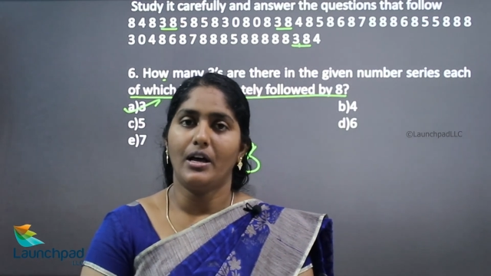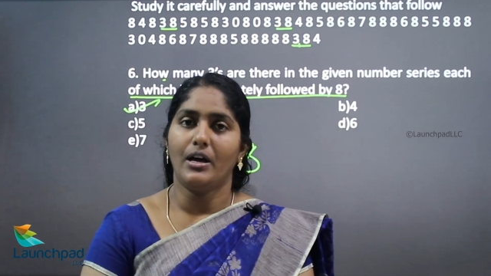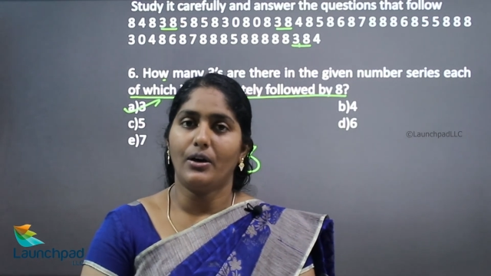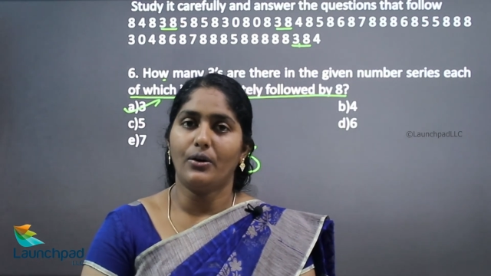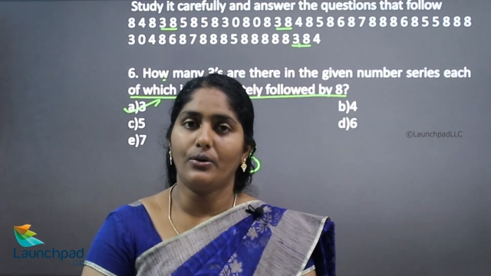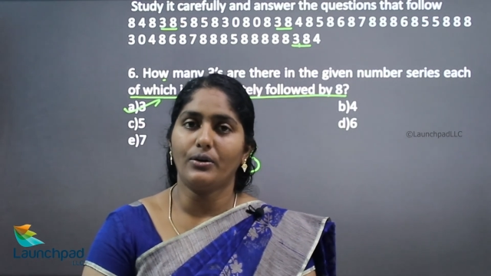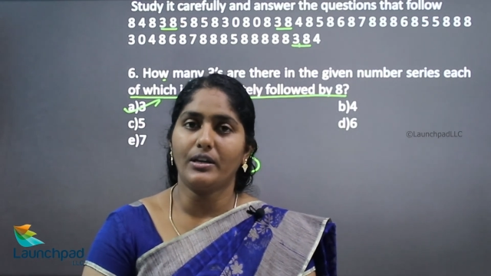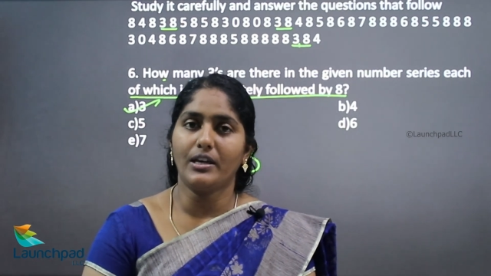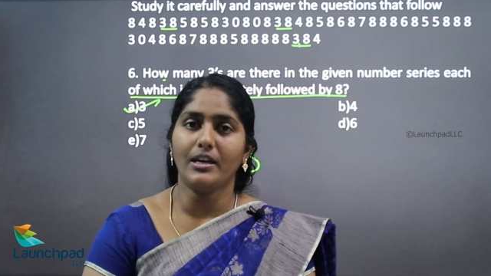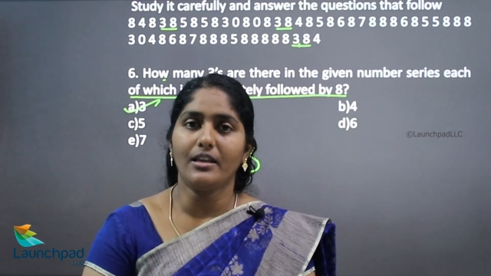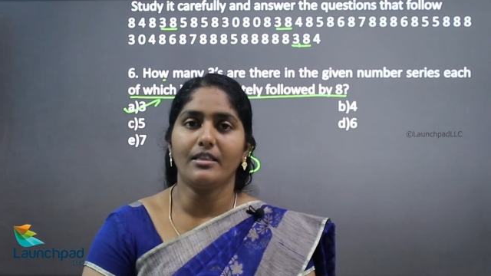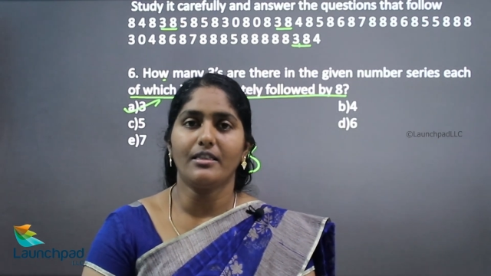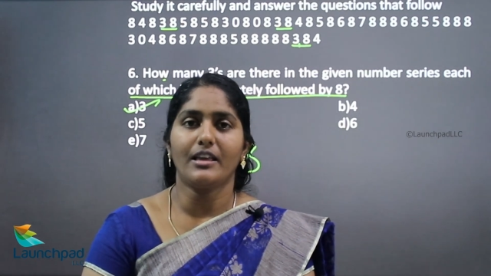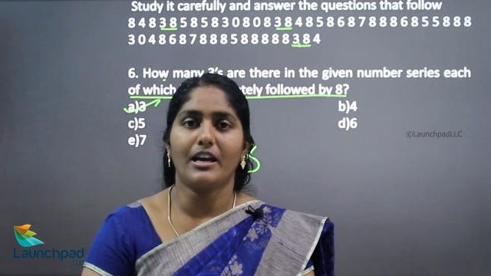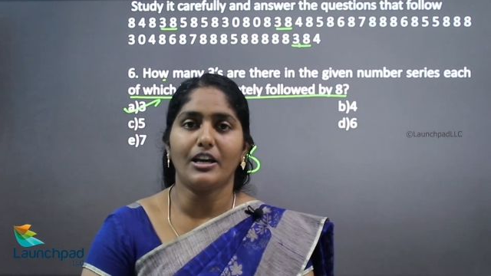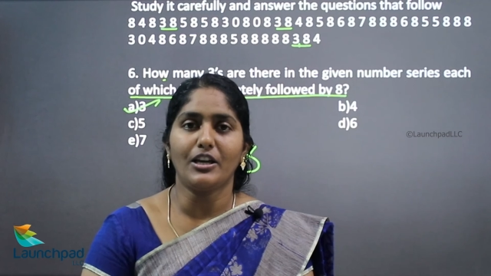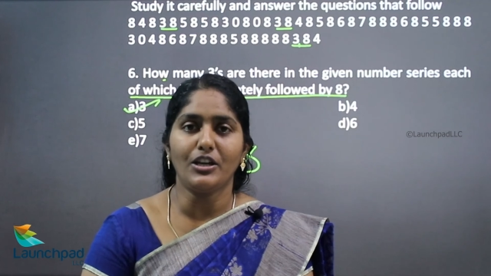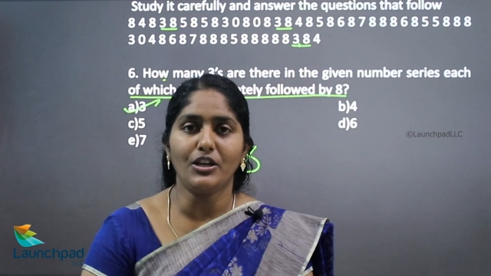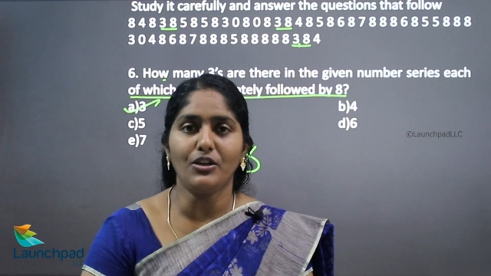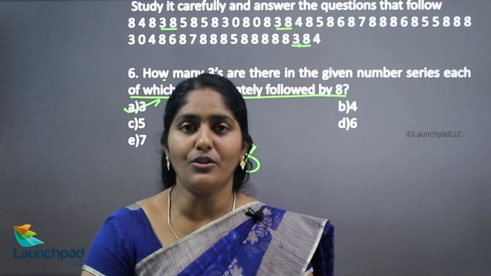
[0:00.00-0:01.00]
Okay.
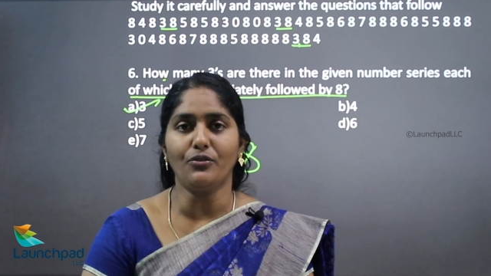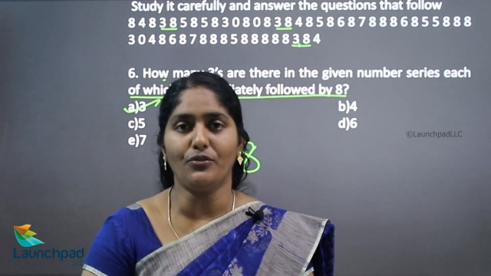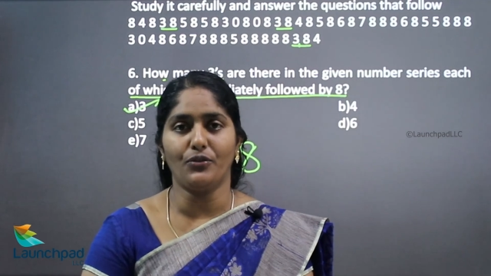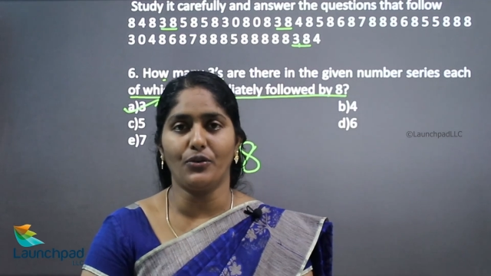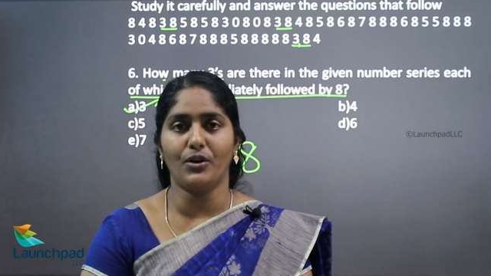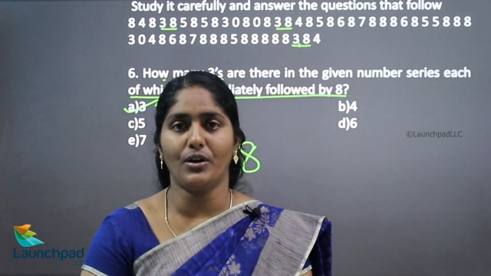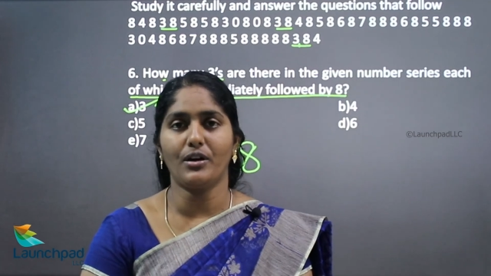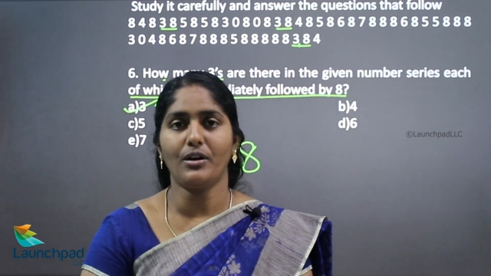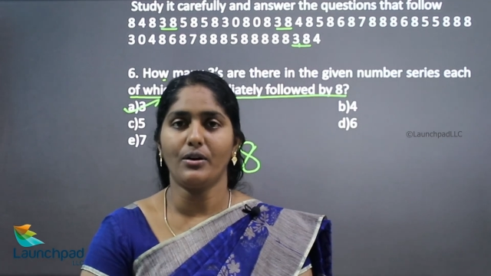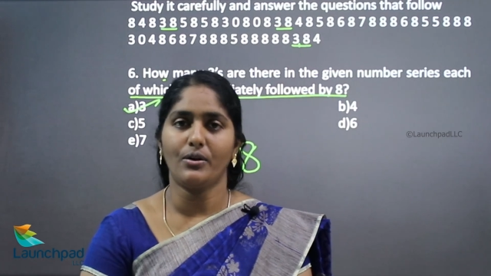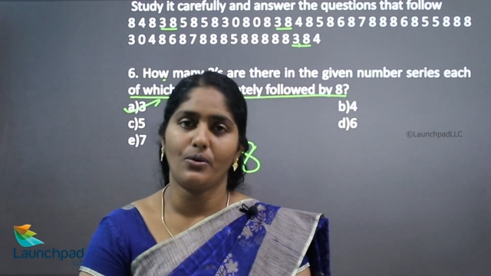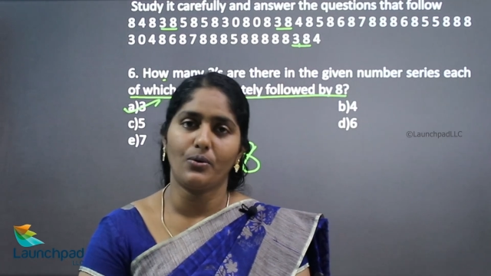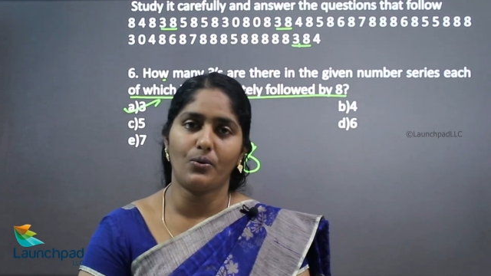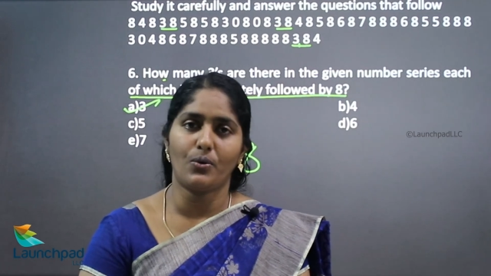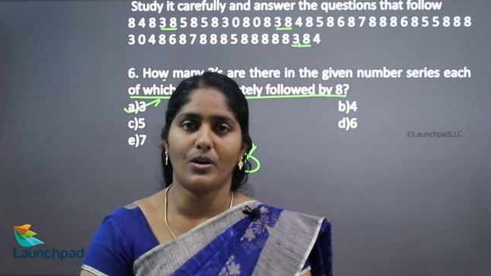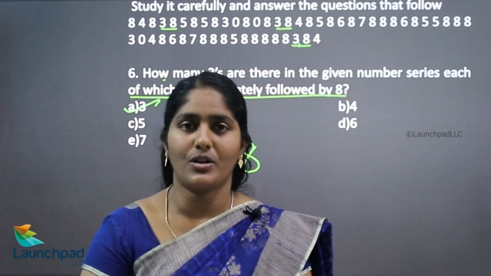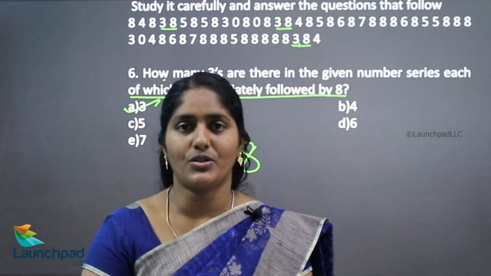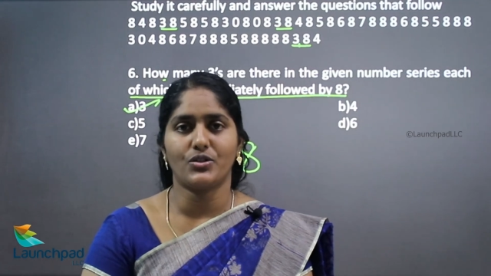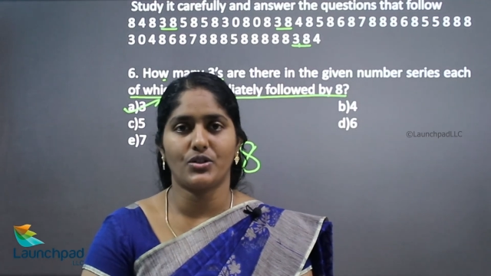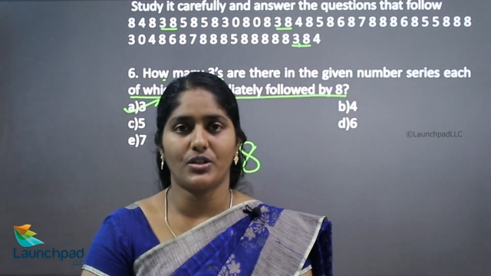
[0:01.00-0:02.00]
Thank you for
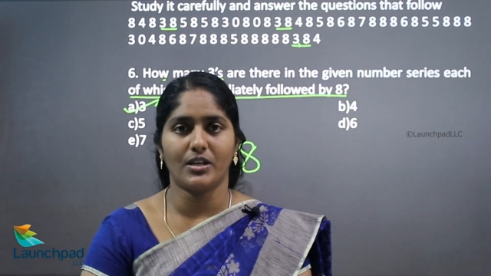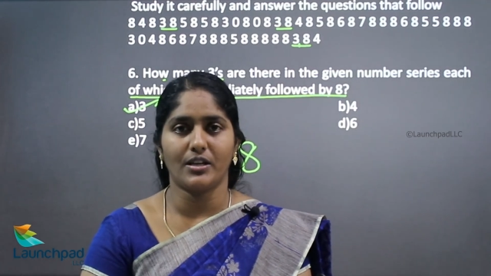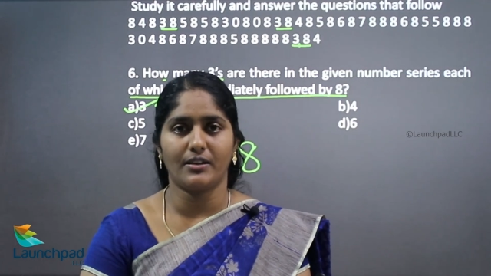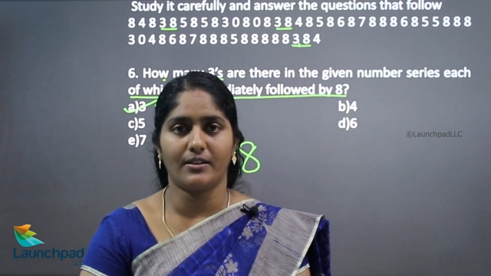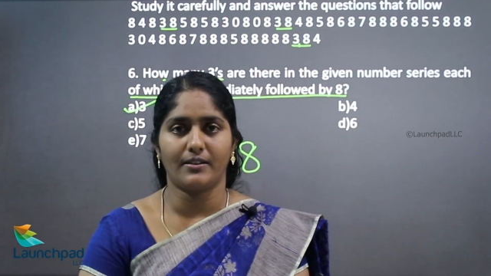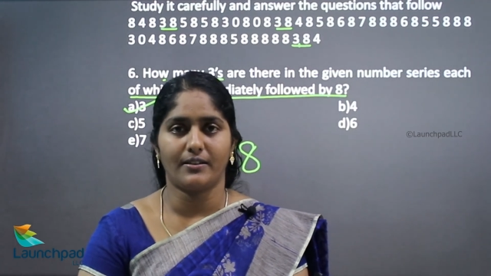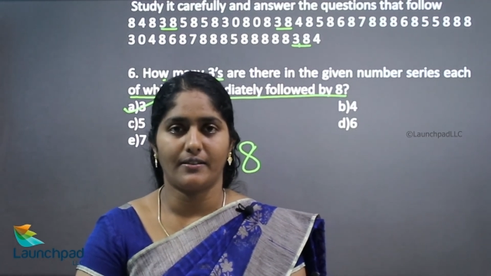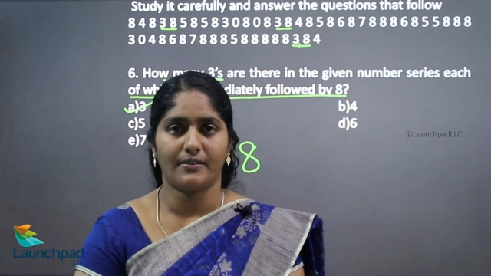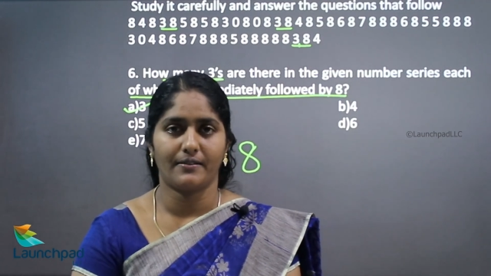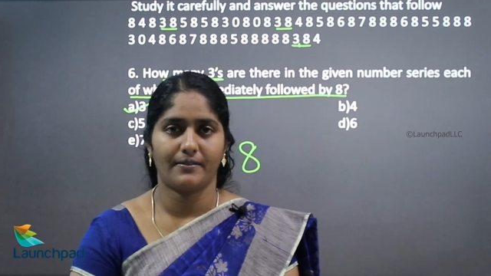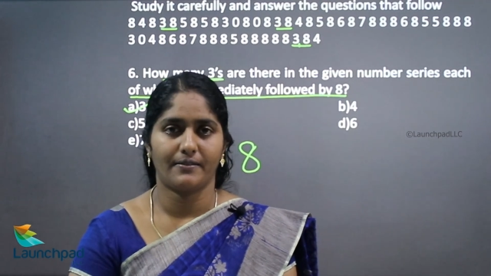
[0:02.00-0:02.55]
watching.